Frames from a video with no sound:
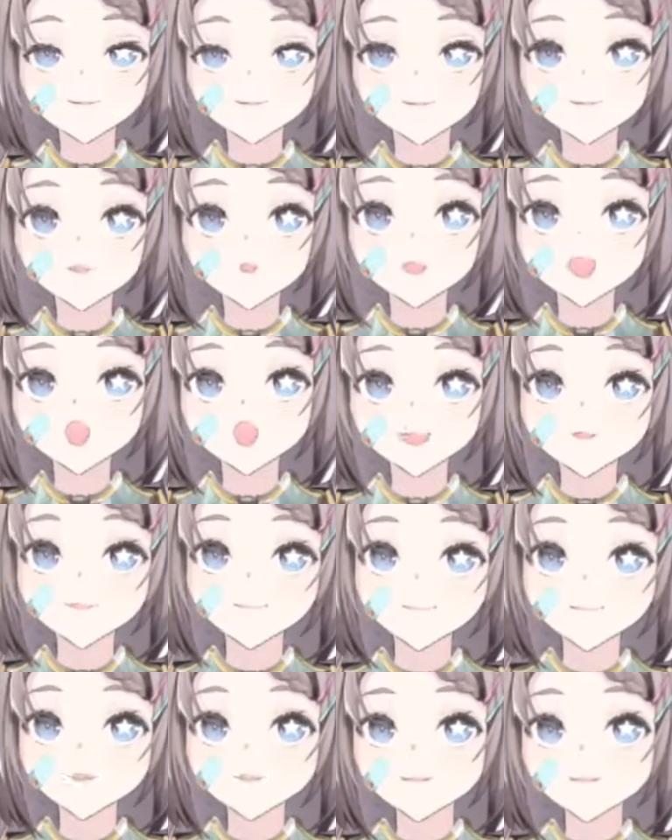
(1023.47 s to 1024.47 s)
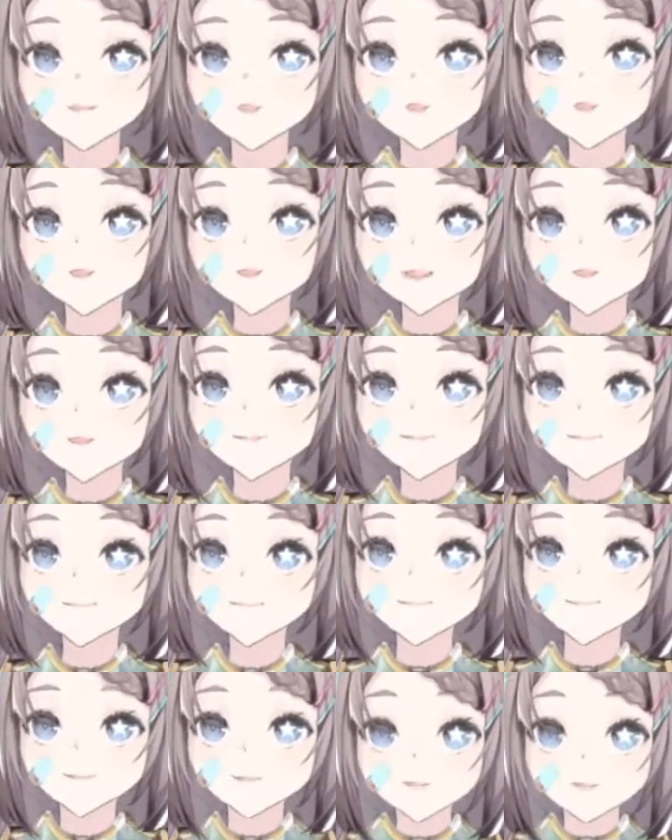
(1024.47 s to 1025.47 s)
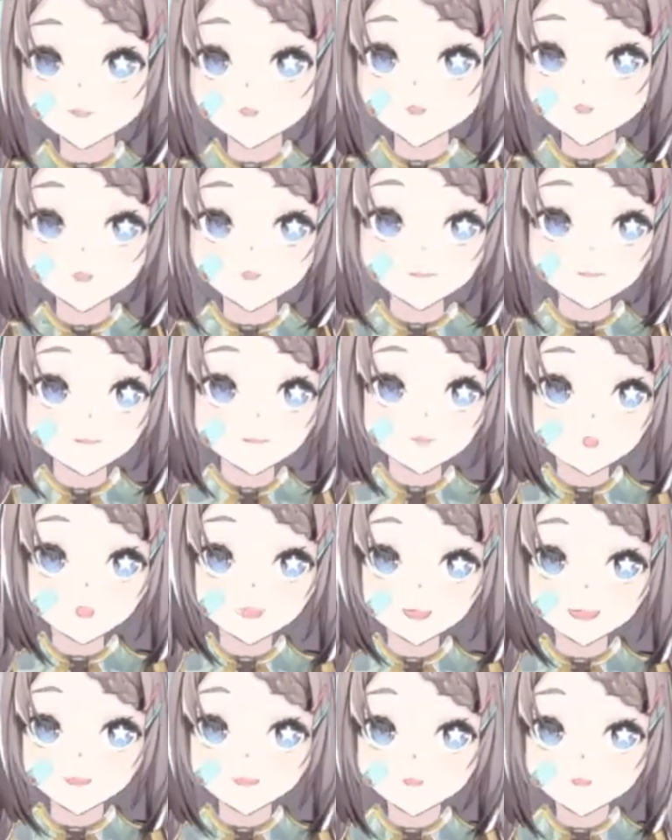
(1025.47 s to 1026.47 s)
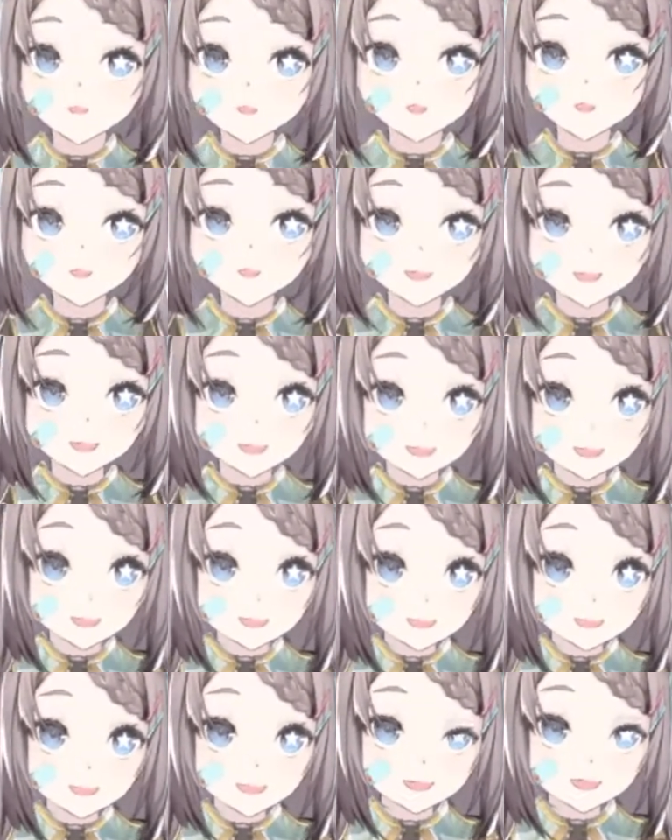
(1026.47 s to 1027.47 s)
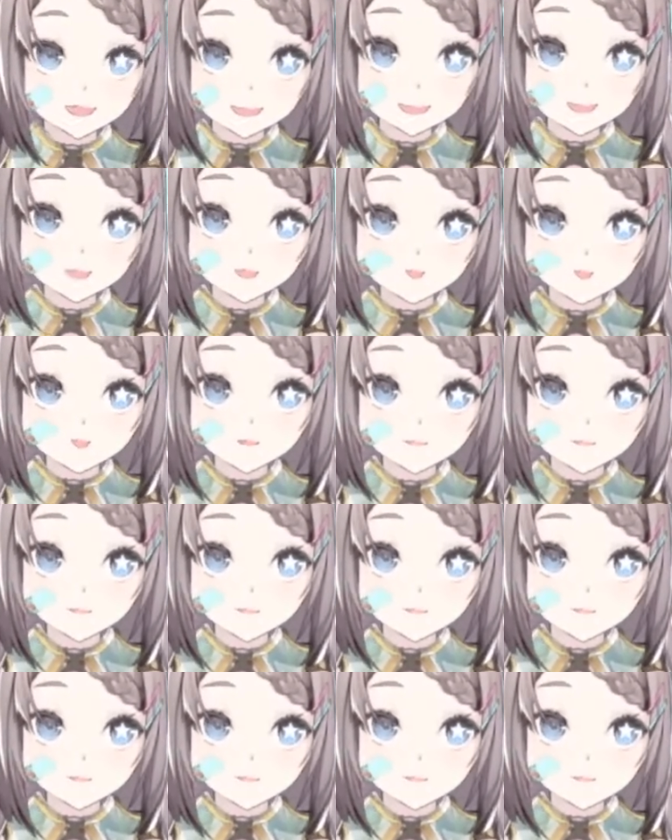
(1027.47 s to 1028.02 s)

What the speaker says: have friends, like have some real life human connection. And